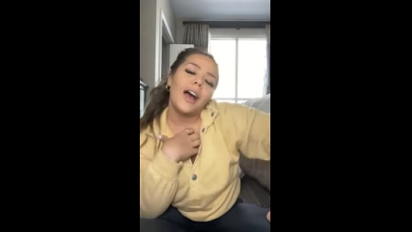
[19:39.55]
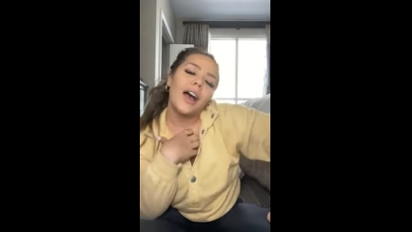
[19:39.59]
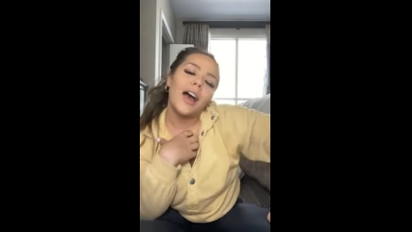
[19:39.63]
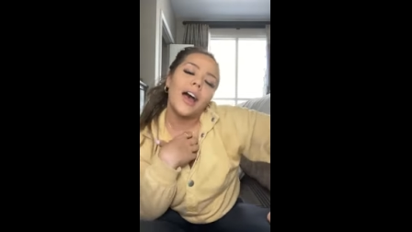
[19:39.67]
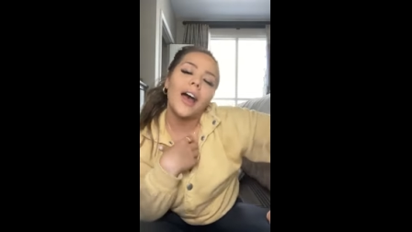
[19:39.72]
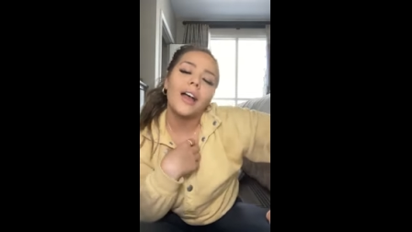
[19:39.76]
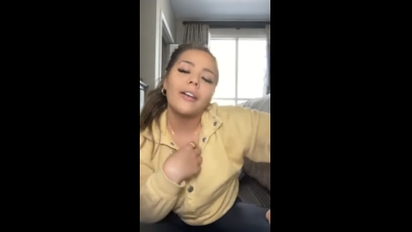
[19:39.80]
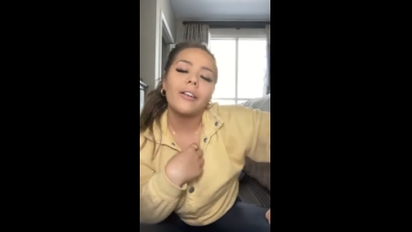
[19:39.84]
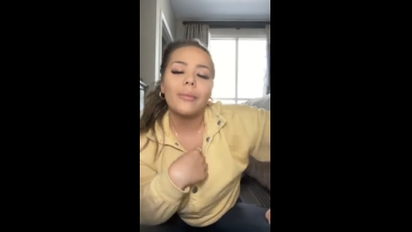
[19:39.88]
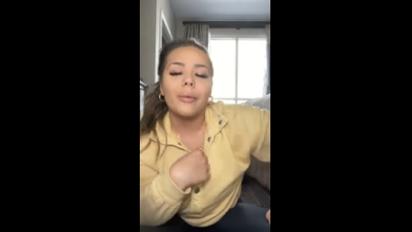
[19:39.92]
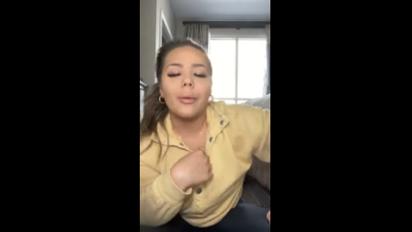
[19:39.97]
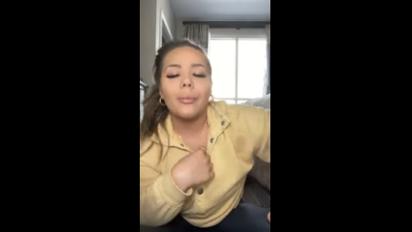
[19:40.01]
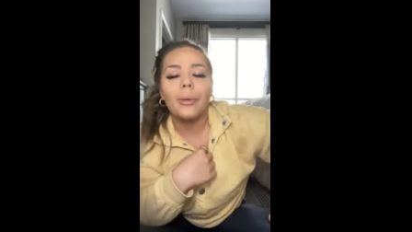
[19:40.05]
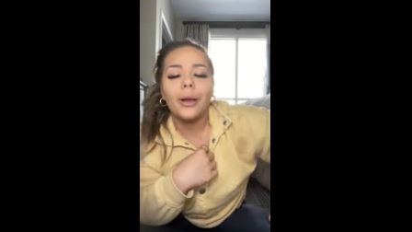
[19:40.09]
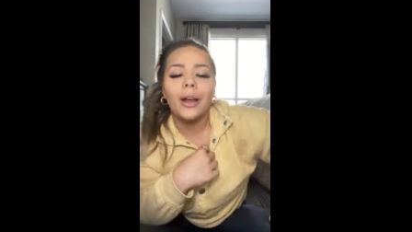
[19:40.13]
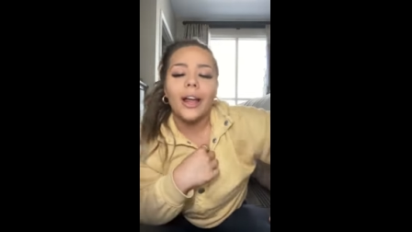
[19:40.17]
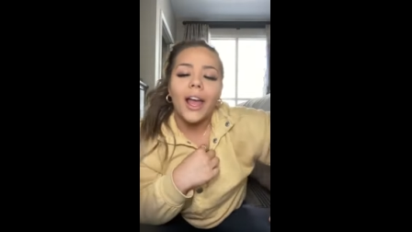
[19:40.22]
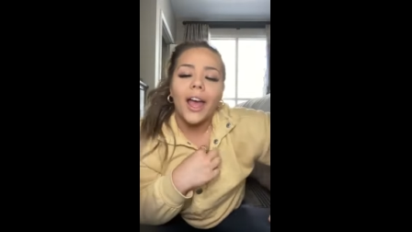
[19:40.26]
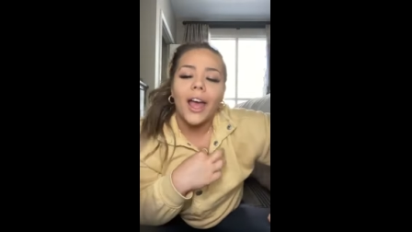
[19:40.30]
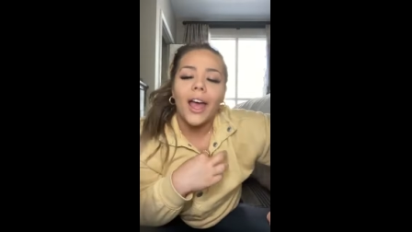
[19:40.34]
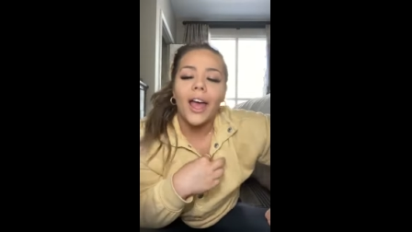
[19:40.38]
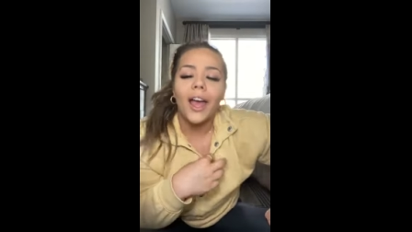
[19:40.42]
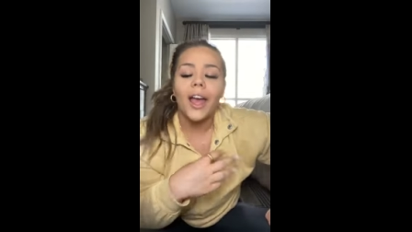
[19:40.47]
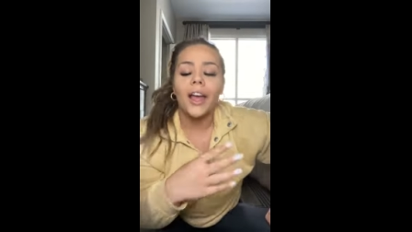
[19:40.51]
I
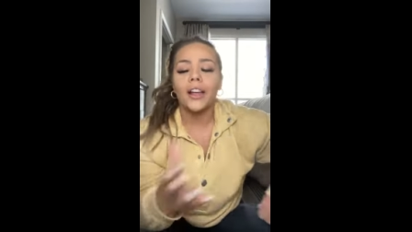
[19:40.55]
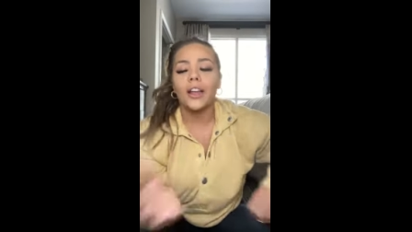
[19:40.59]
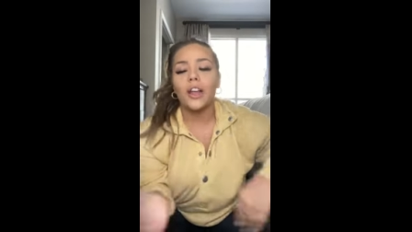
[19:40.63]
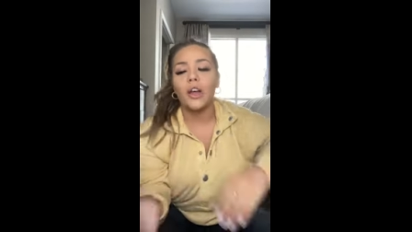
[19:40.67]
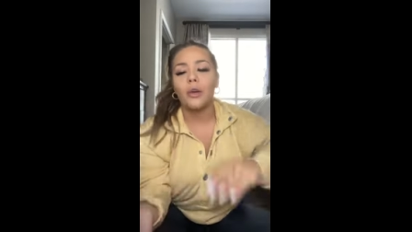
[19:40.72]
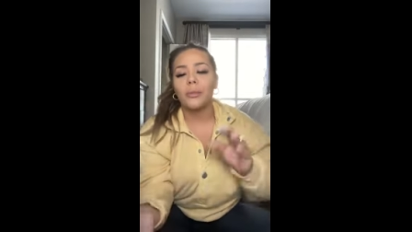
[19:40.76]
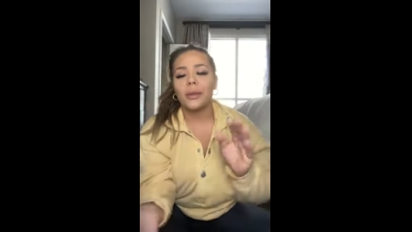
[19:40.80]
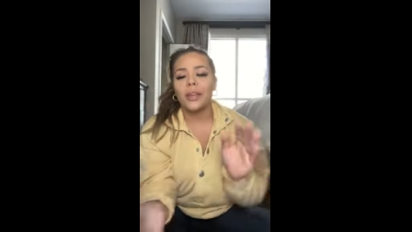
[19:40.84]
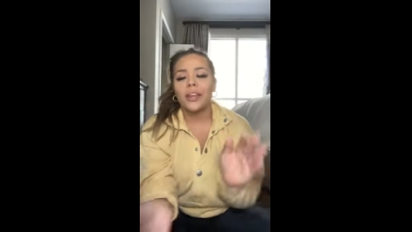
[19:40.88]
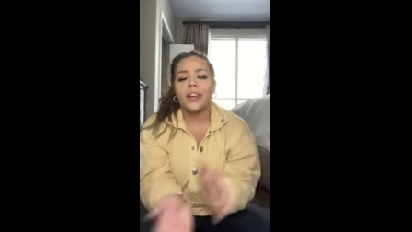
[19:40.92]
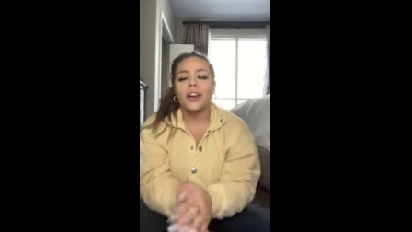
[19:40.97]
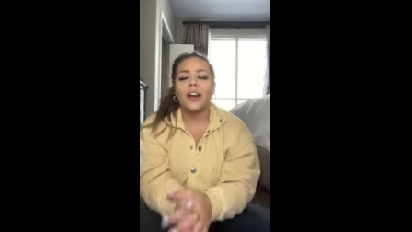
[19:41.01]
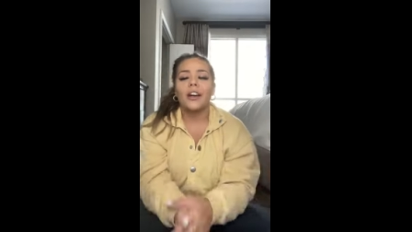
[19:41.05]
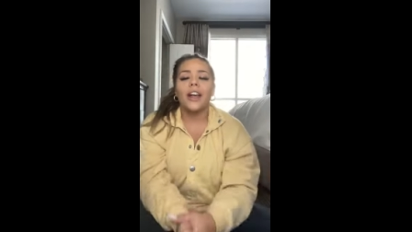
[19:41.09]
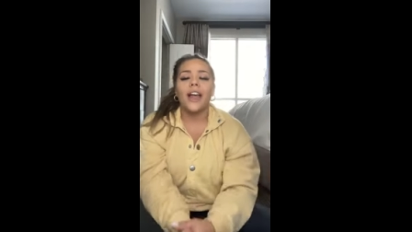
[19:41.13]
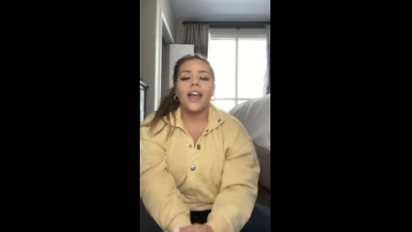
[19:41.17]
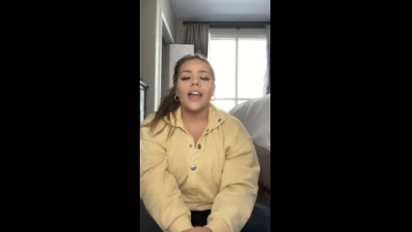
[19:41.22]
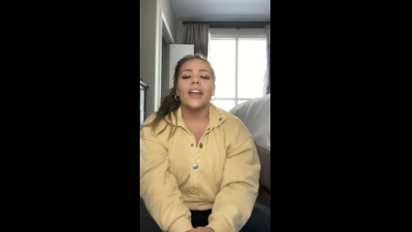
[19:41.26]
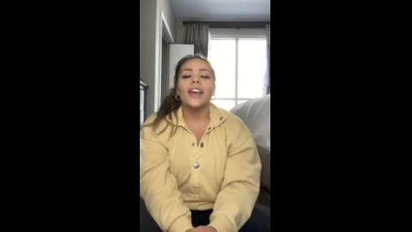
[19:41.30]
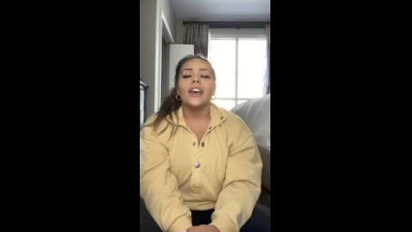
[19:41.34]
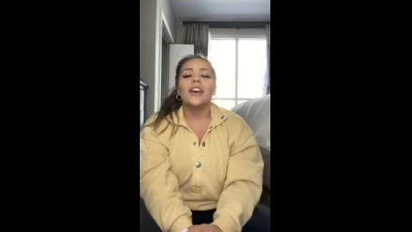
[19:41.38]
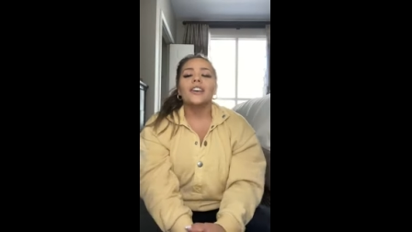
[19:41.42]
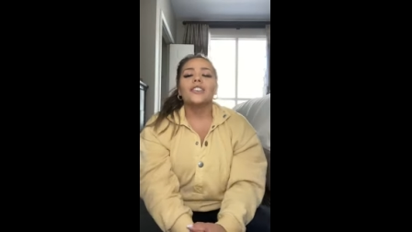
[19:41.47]
remember. Ah, go me. Okay.